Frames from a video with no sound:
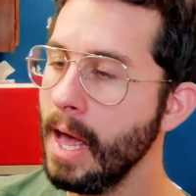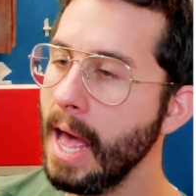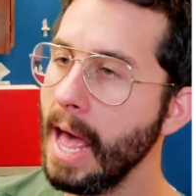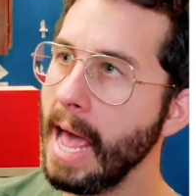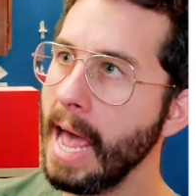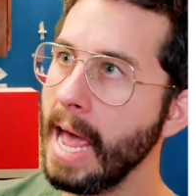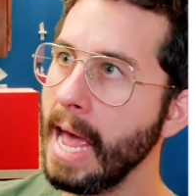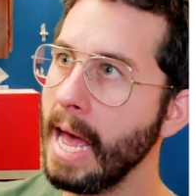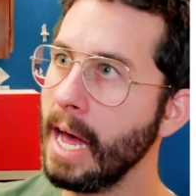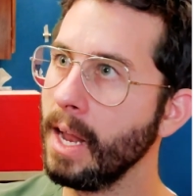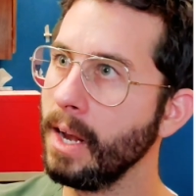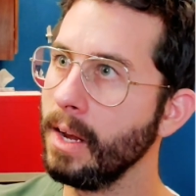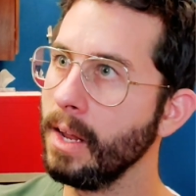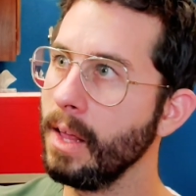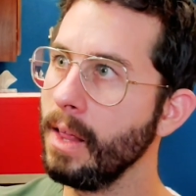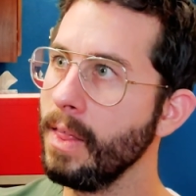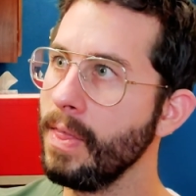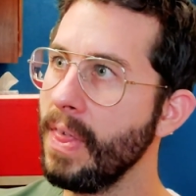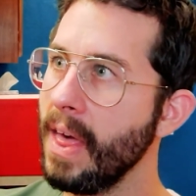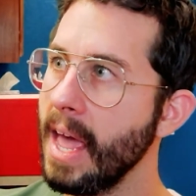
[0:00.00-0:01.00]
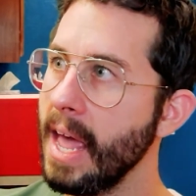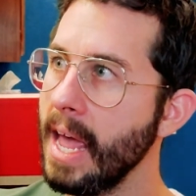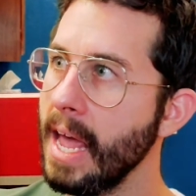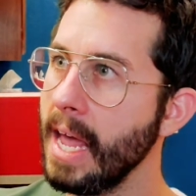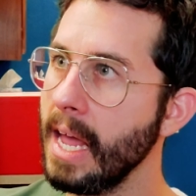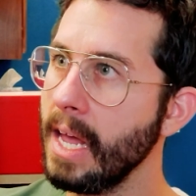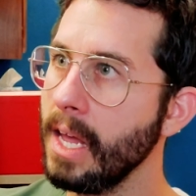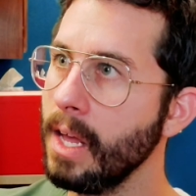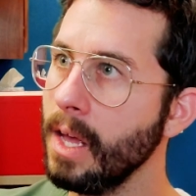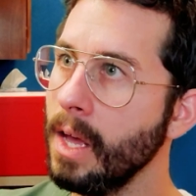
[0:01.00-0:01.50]
and
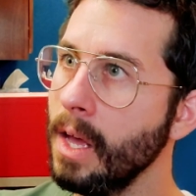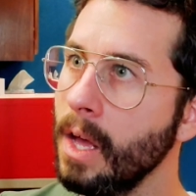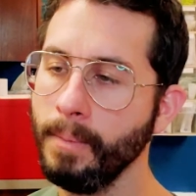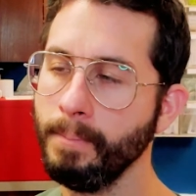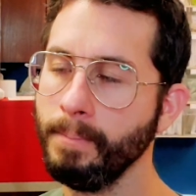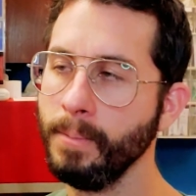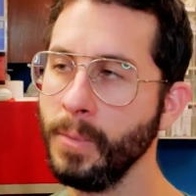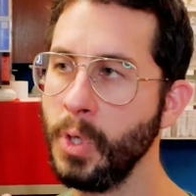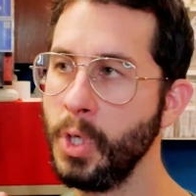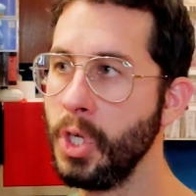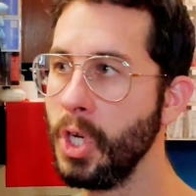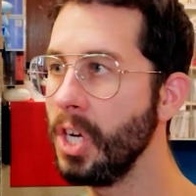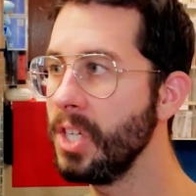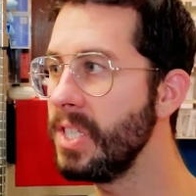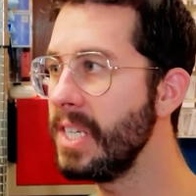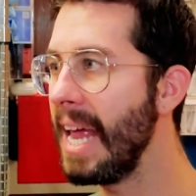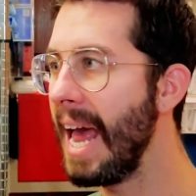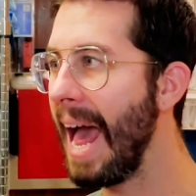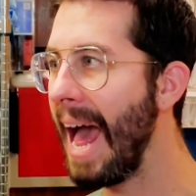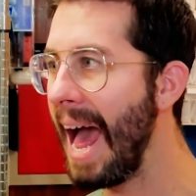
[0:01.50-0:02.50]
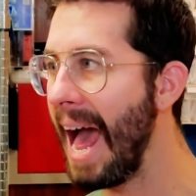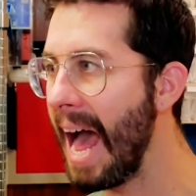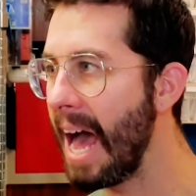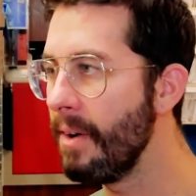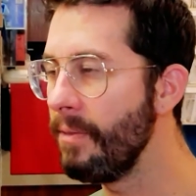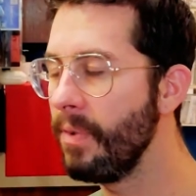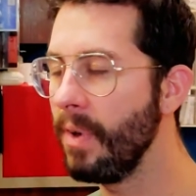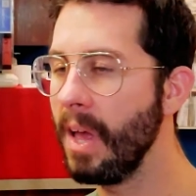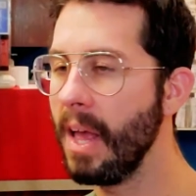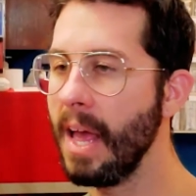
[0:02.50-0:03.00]
they just
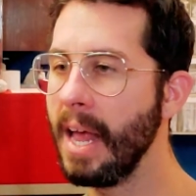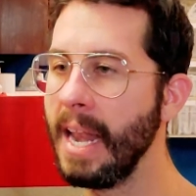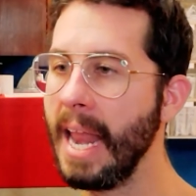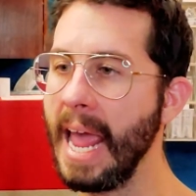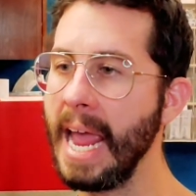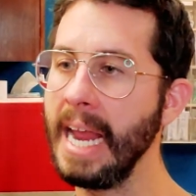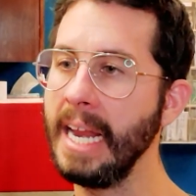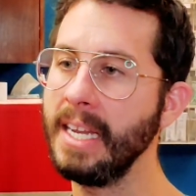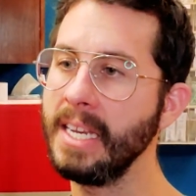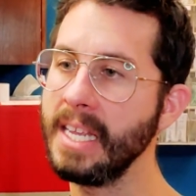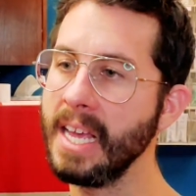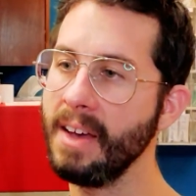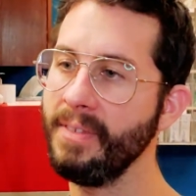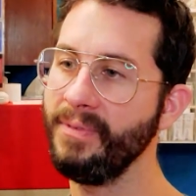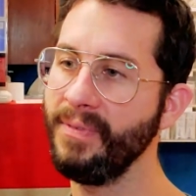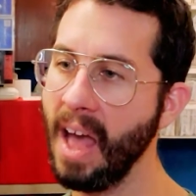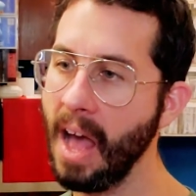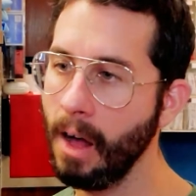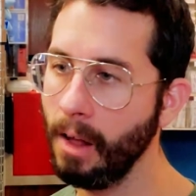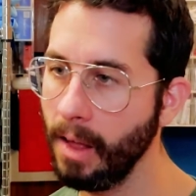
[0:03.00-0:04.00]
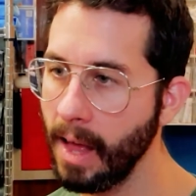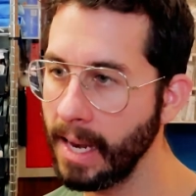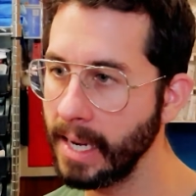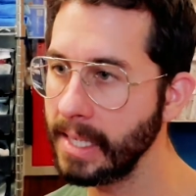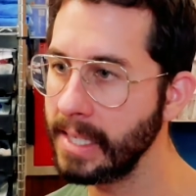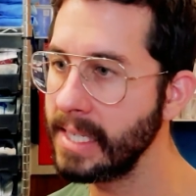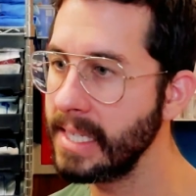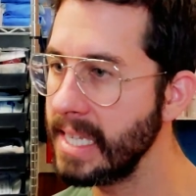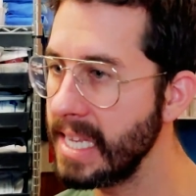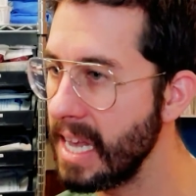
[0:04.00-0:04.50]
have an ATFL and a
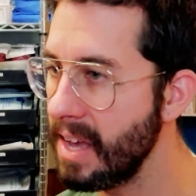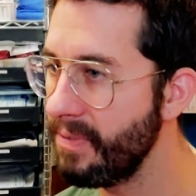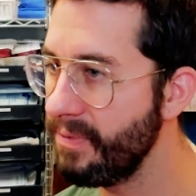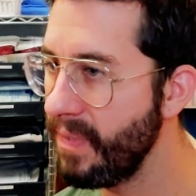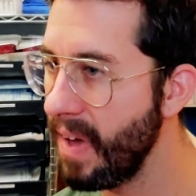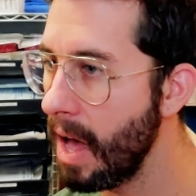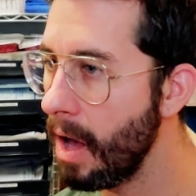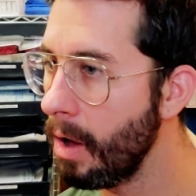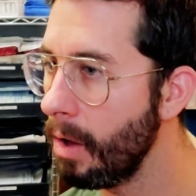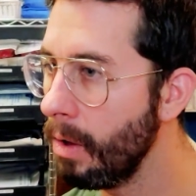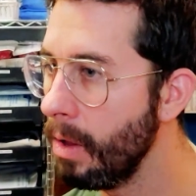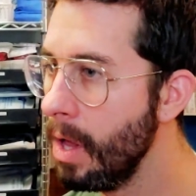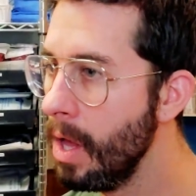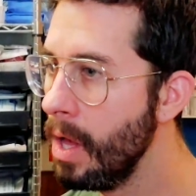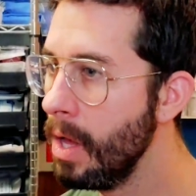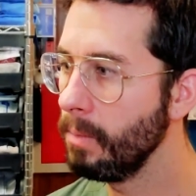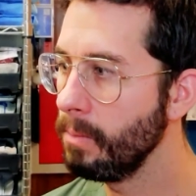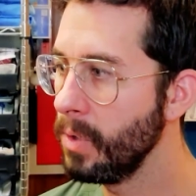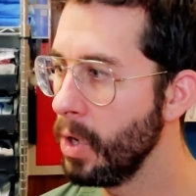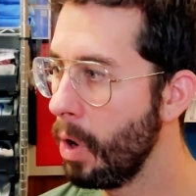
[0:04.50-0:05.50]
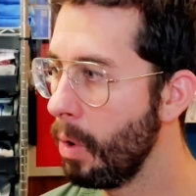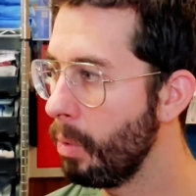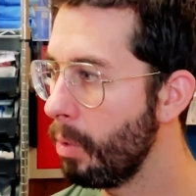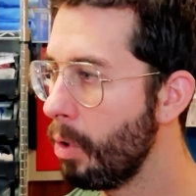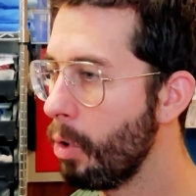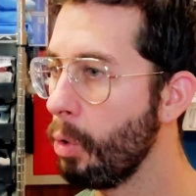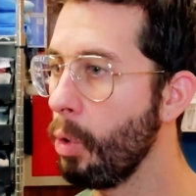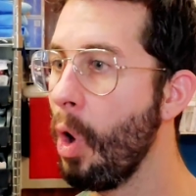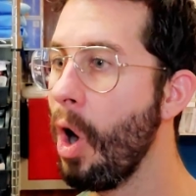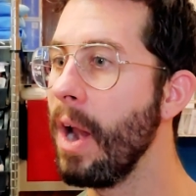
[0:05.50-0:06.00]
CFL, you know,
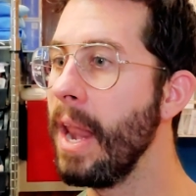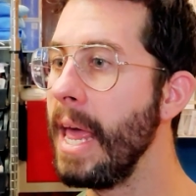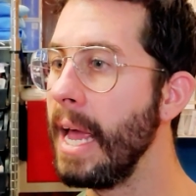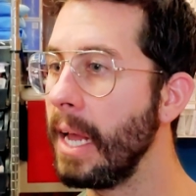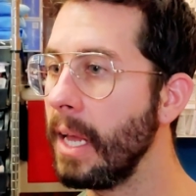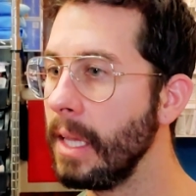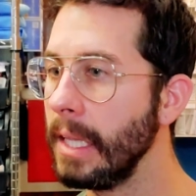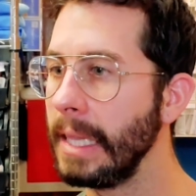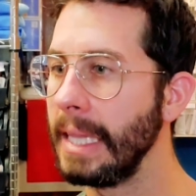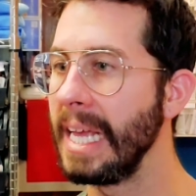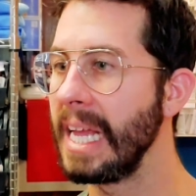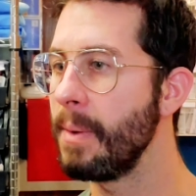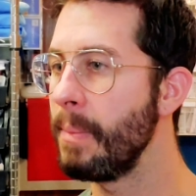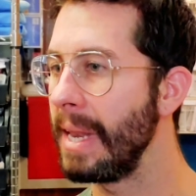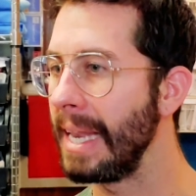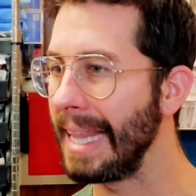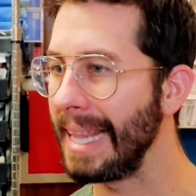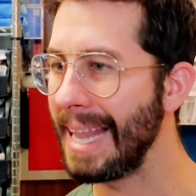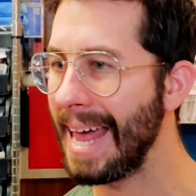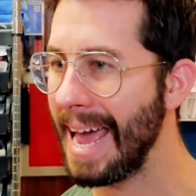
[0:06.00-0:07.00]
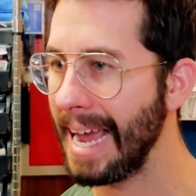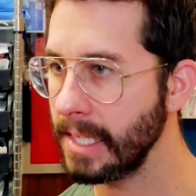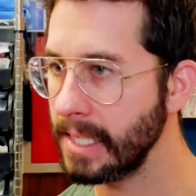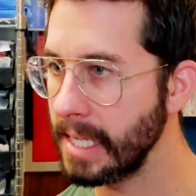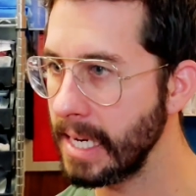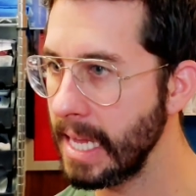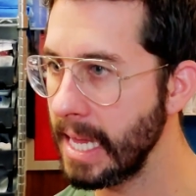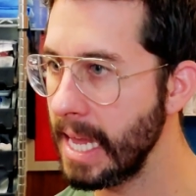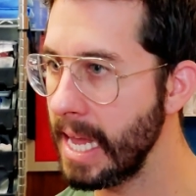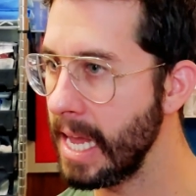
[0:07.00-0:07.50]
chronic ligament
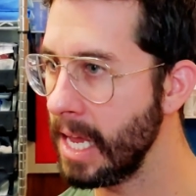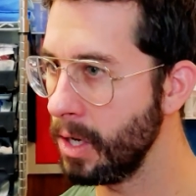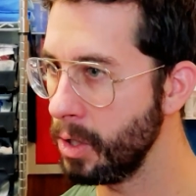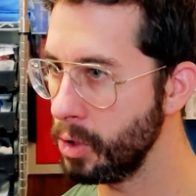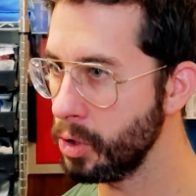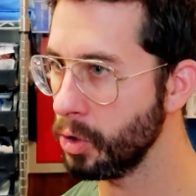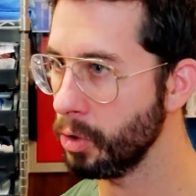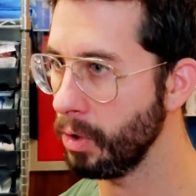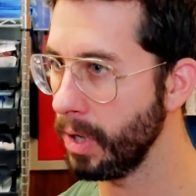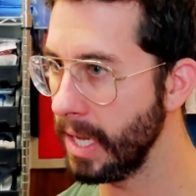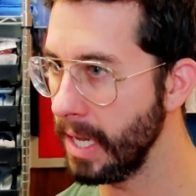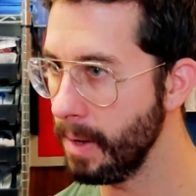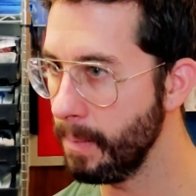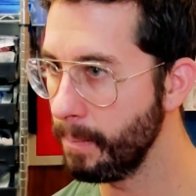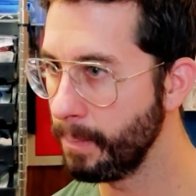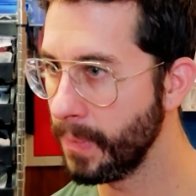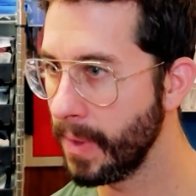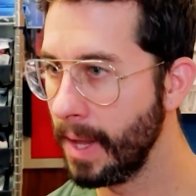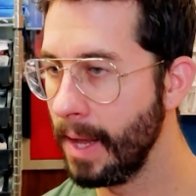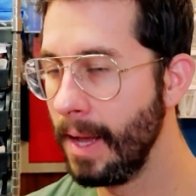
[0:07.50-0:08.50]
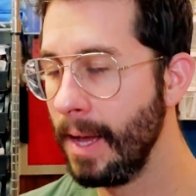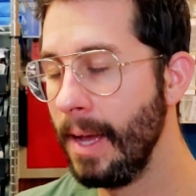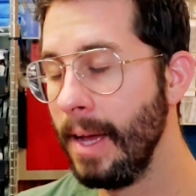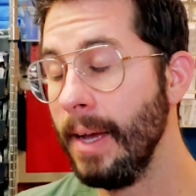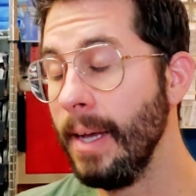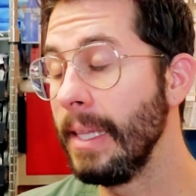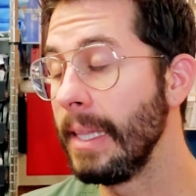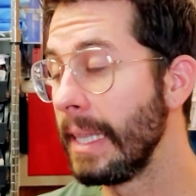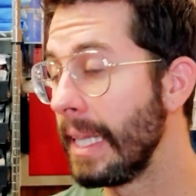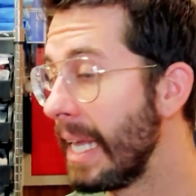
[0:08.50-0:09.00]
laxity injury,
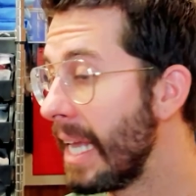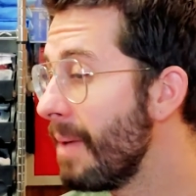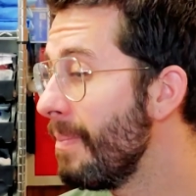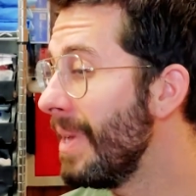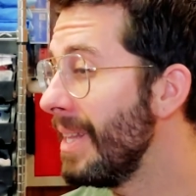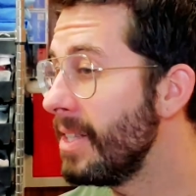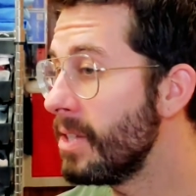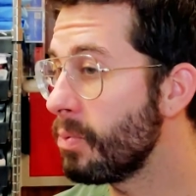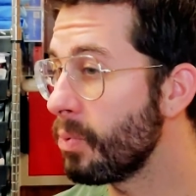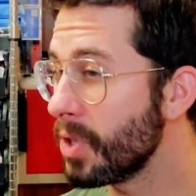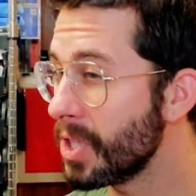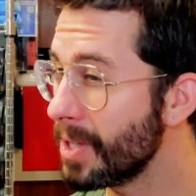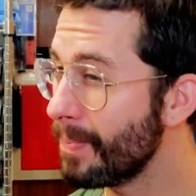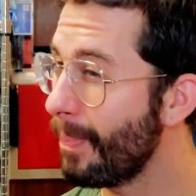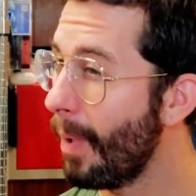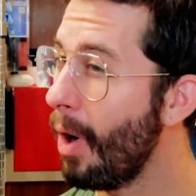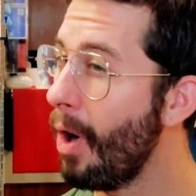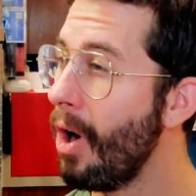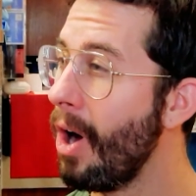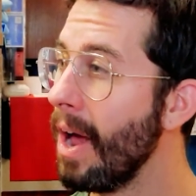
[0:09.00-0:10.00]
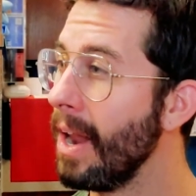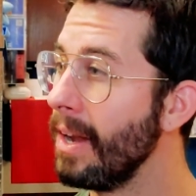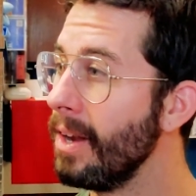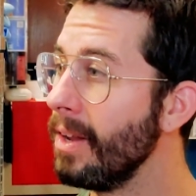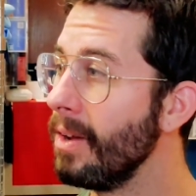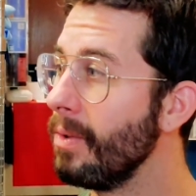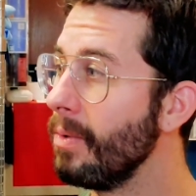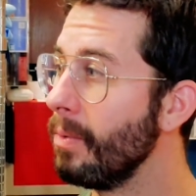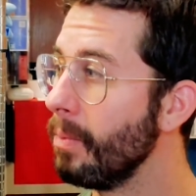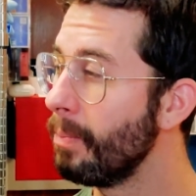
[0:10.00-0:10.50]
ligaments respond
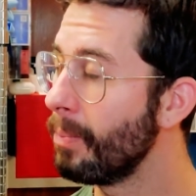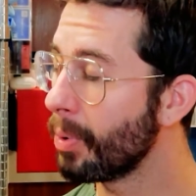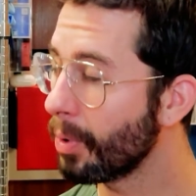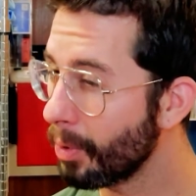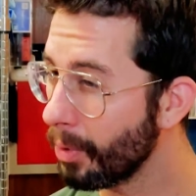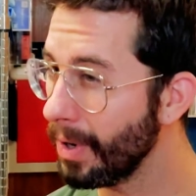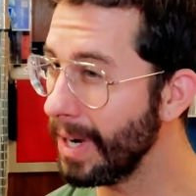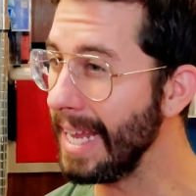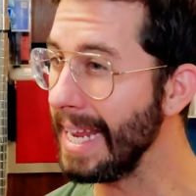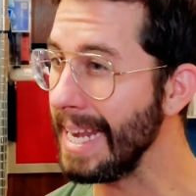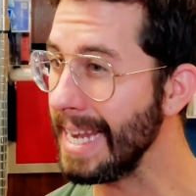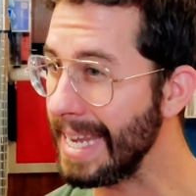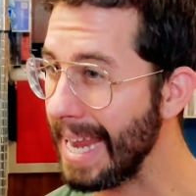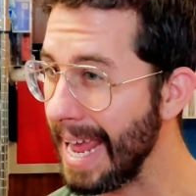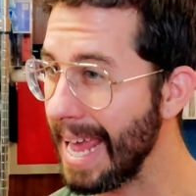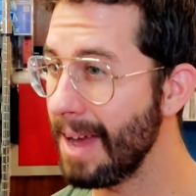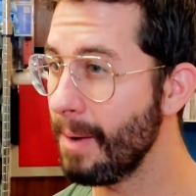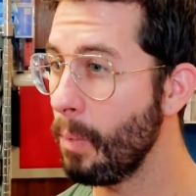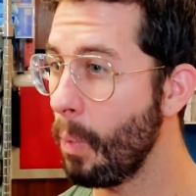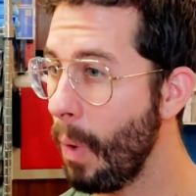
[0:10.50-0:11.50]
pretty damn